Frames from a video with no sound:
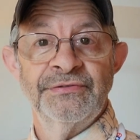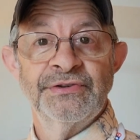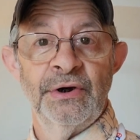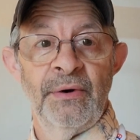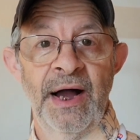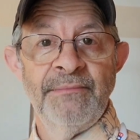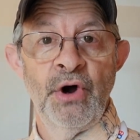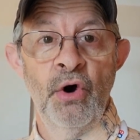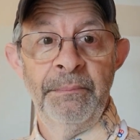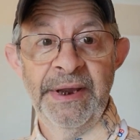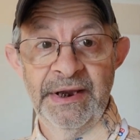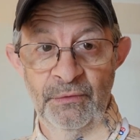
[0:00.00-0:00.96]
So I'm
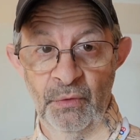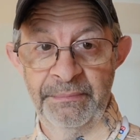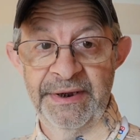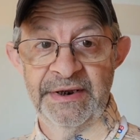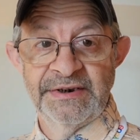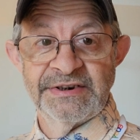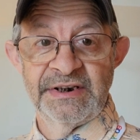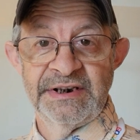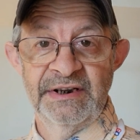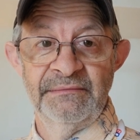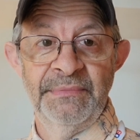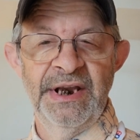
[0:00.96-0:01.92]
hoping it will be a
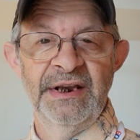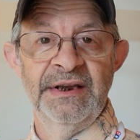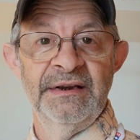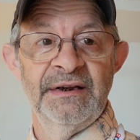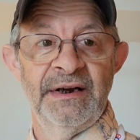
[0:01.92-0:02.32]
sit-down meeting.